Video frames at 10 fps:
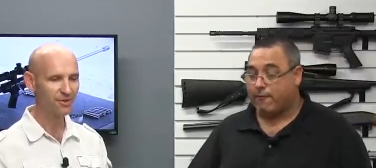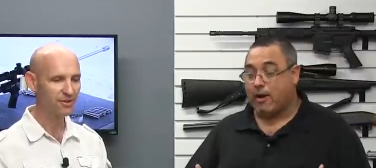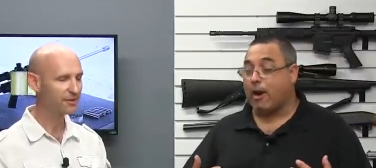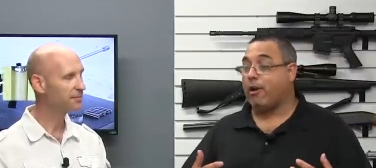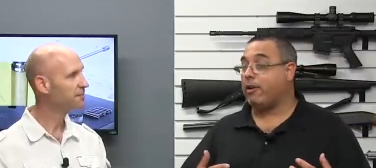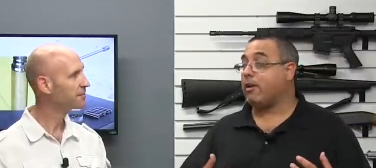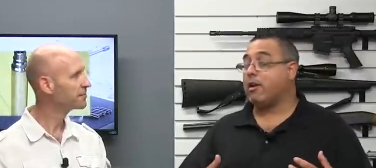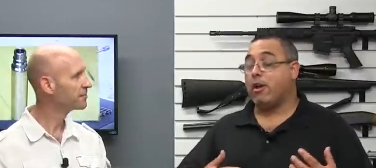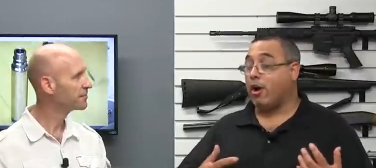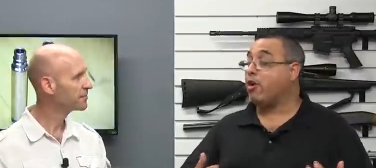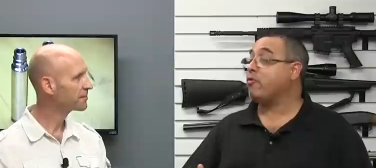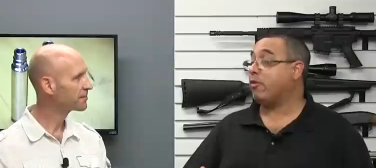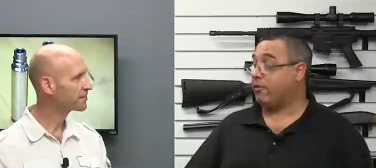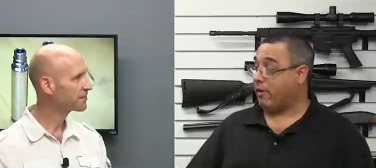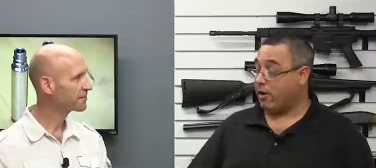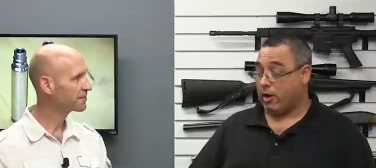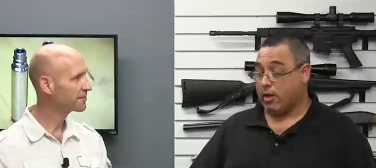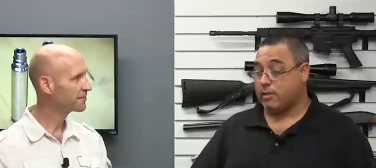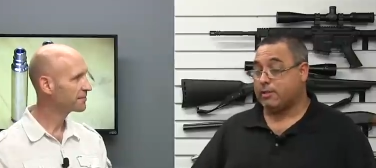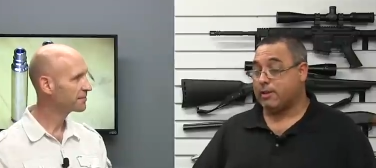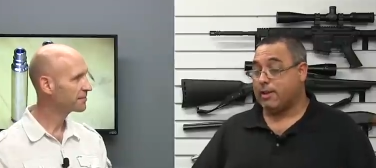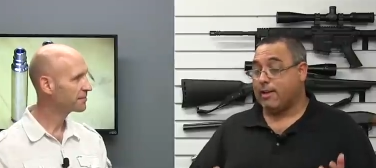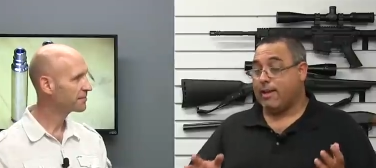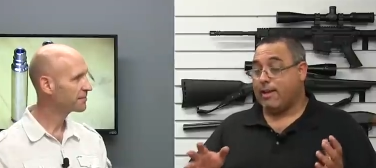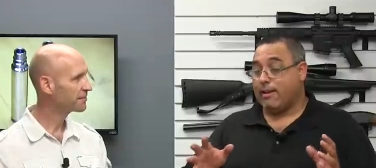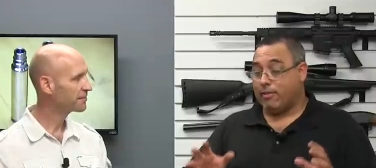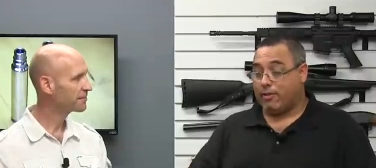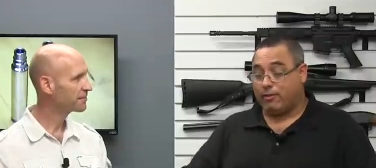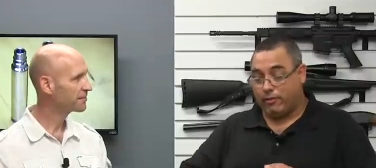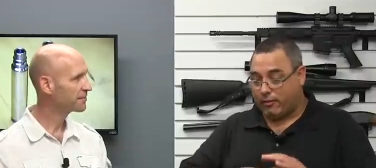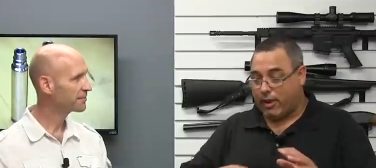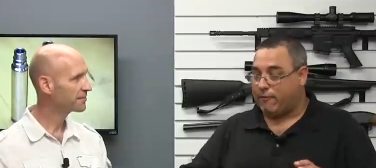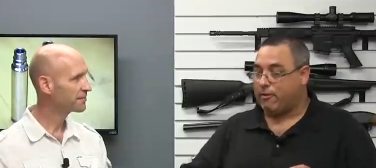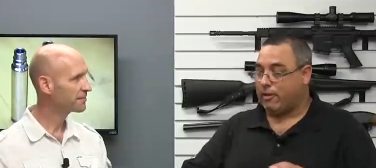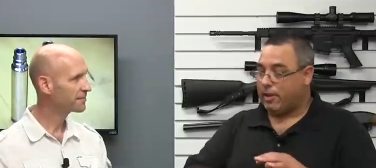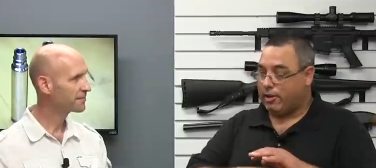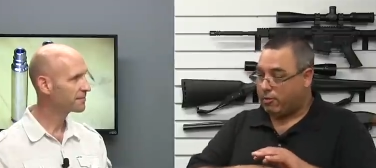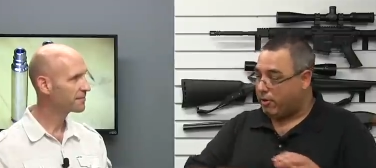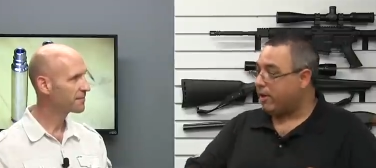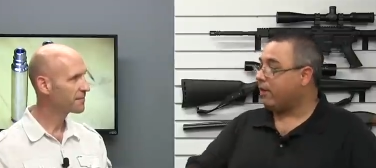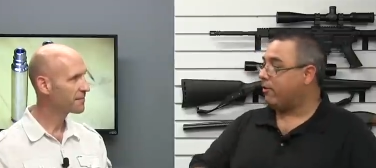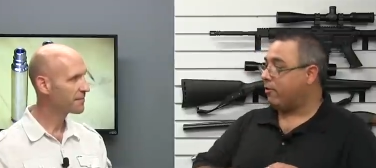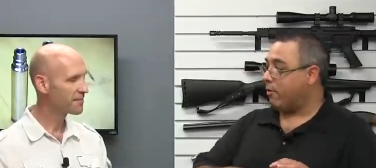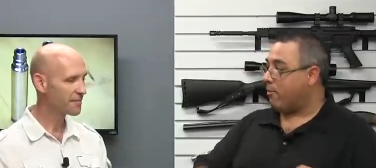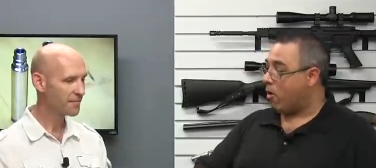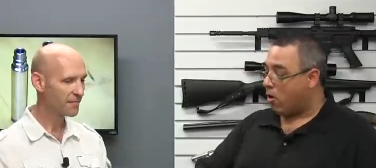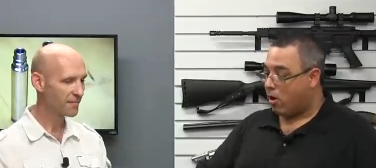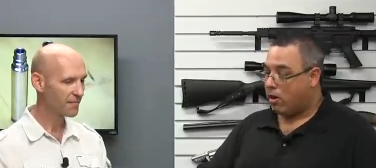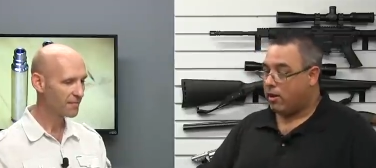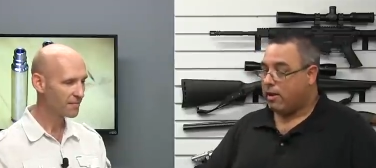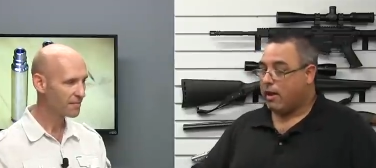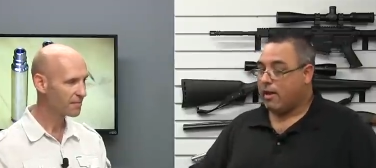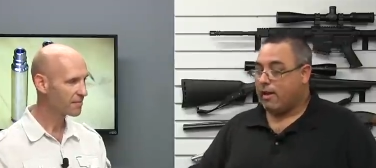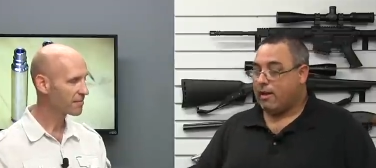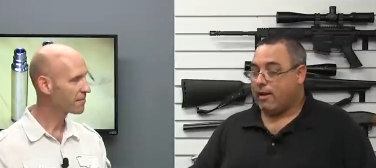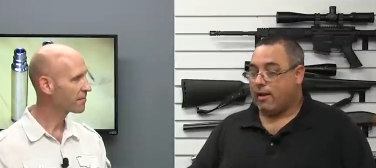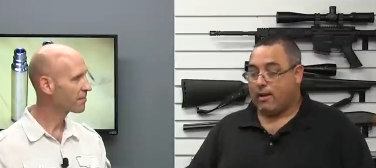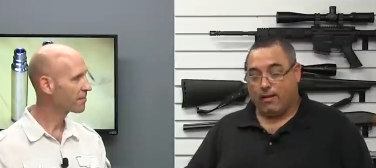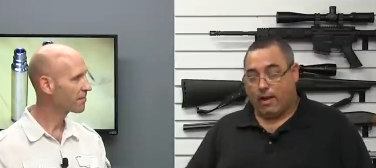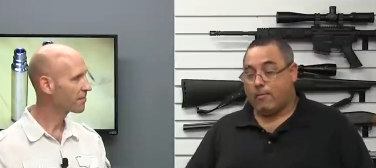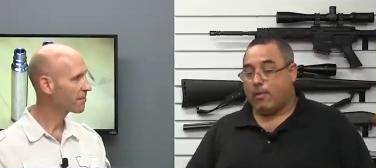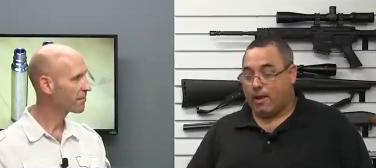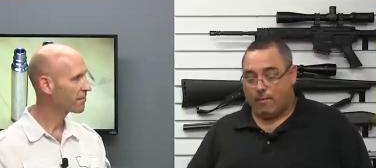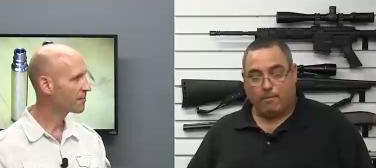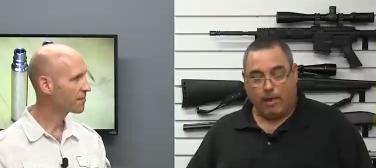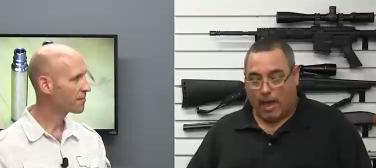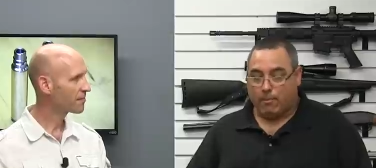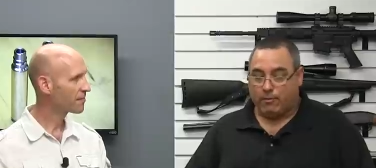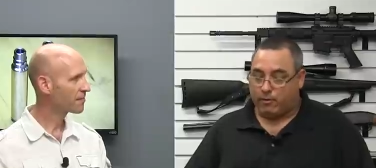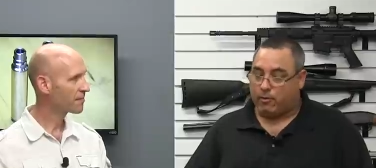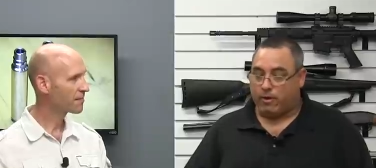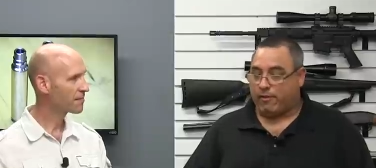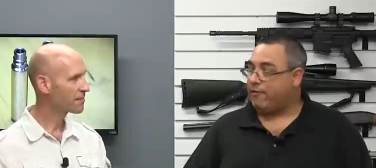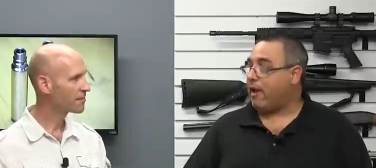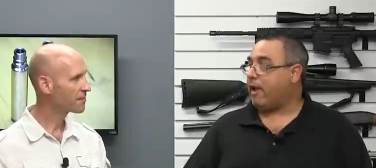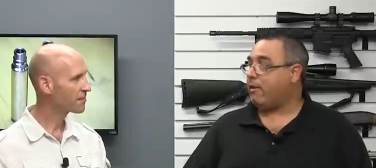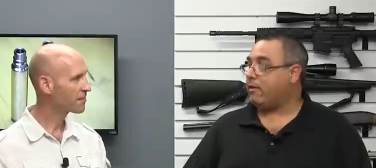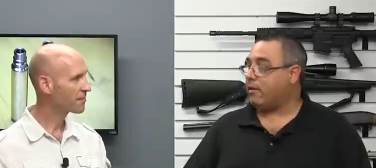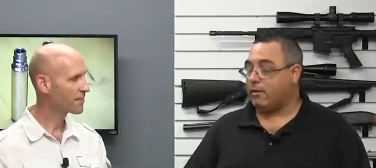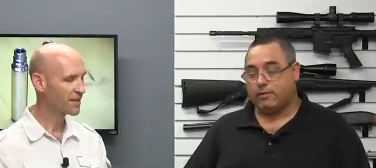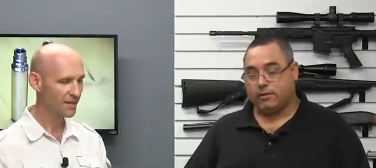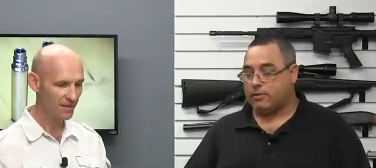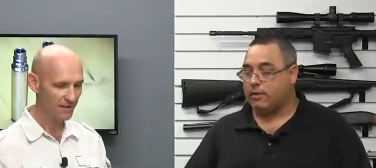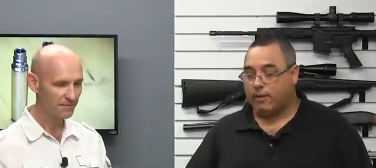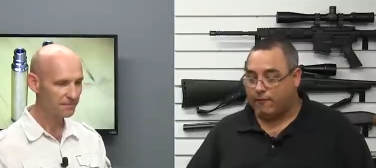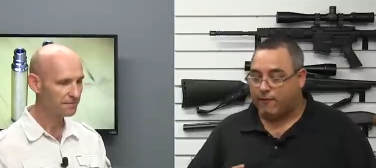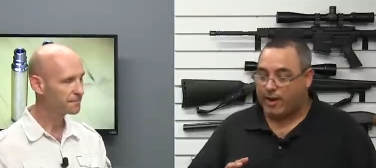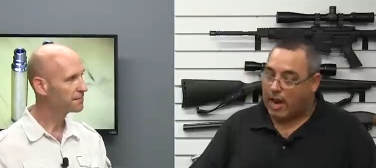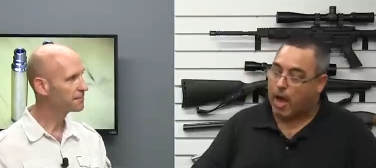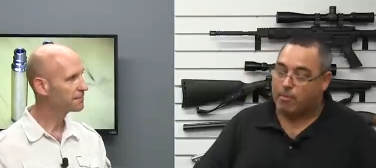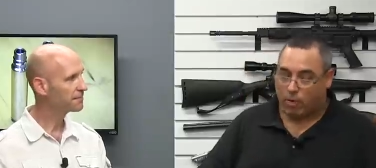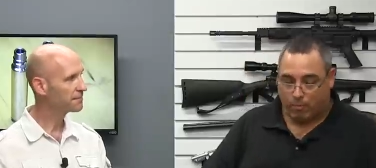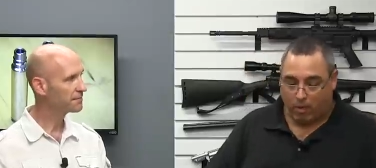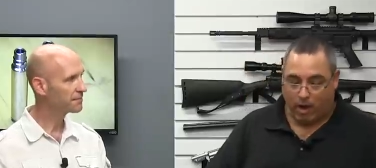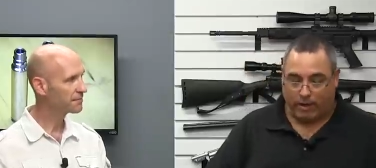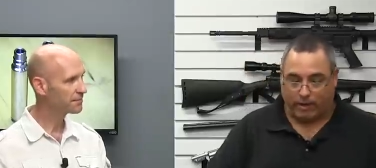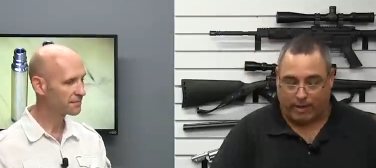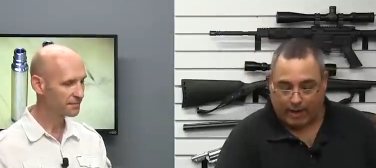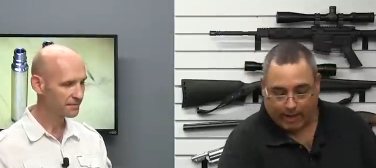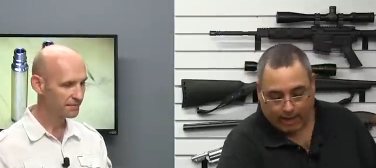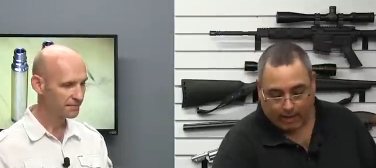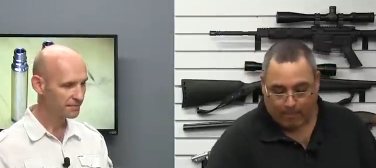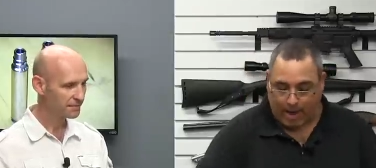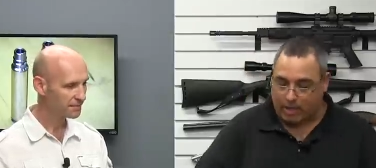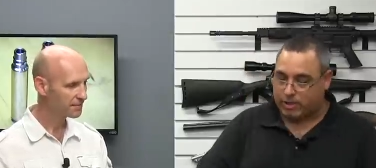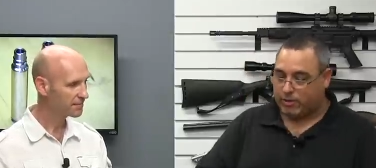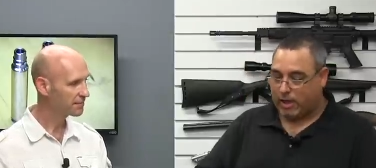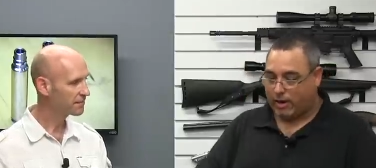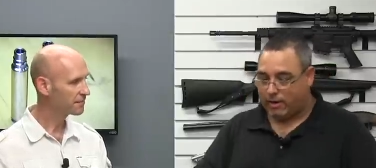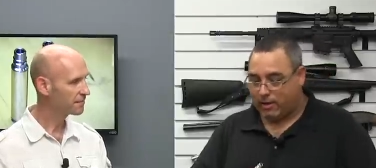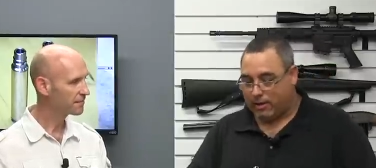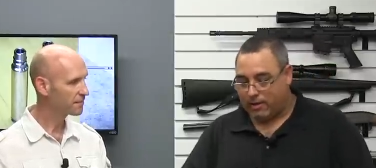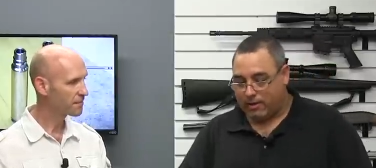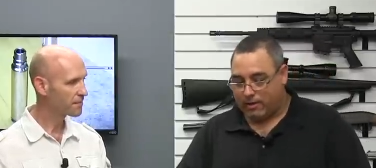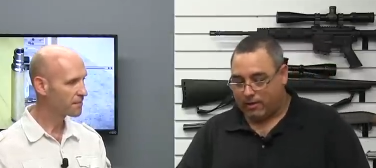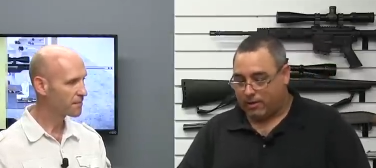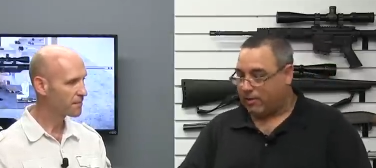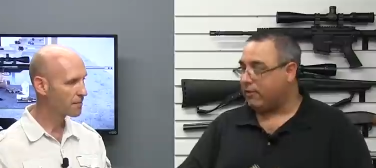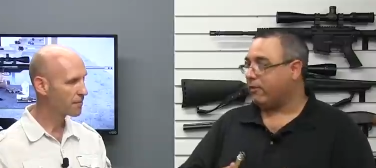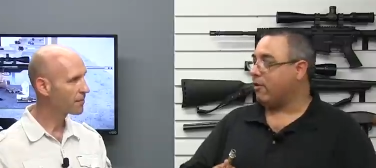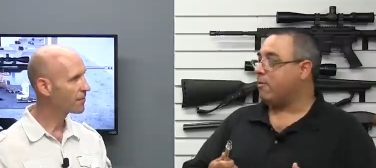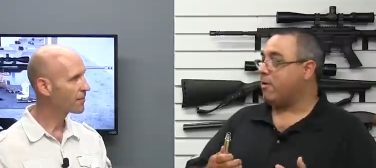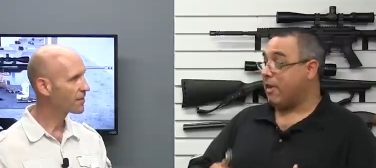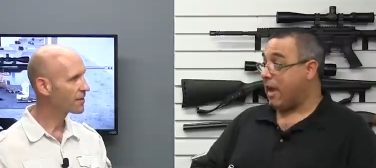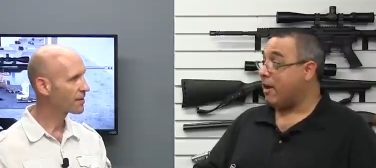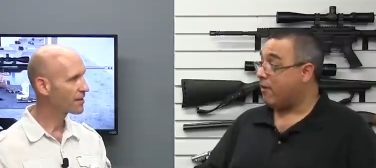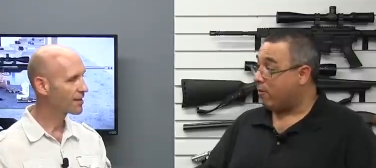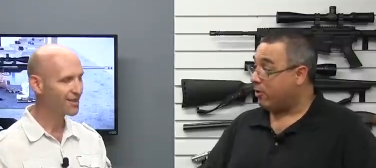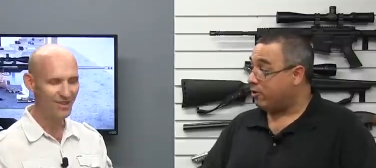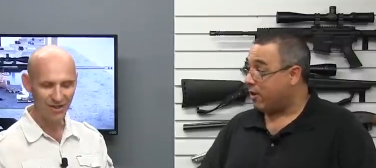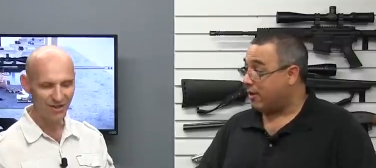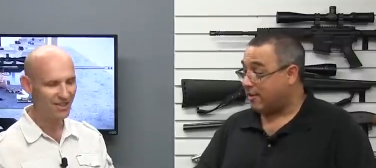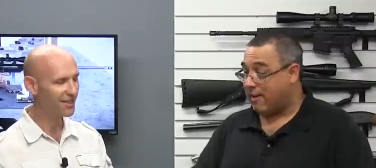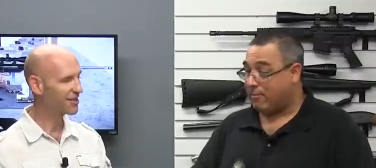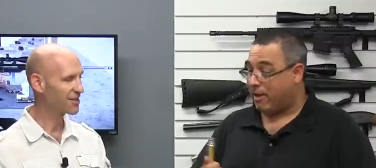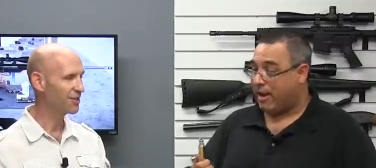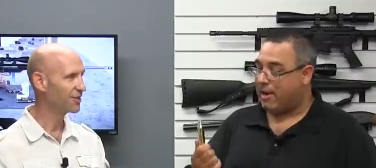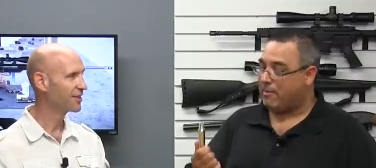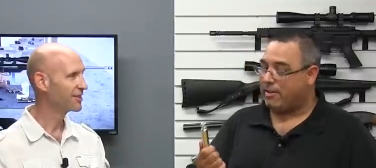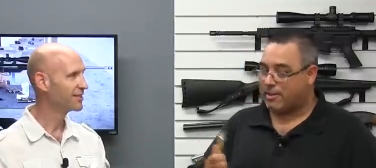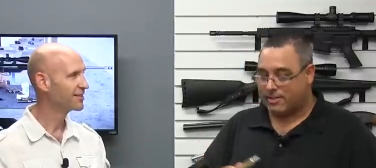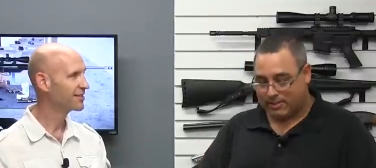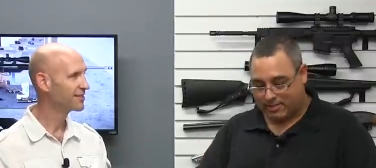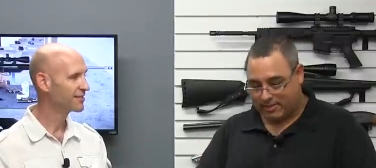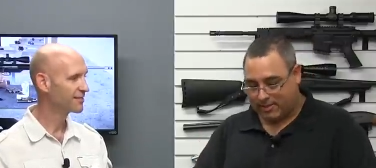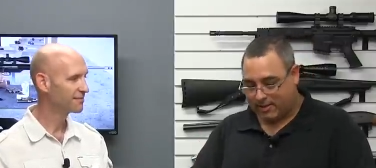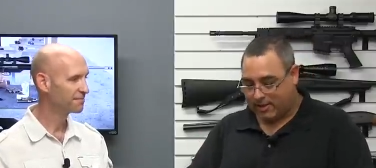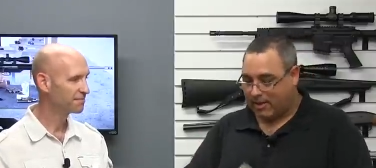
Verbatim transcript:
Speaker 1: have right. fired hundreds of airguns. This is definitely unique to them all. Uh, I'm I'm absolutely a fan. This is a phenomenal product, and I can't imagine that, that this is going to be the end of what you no, guys have planned. I mean, this is,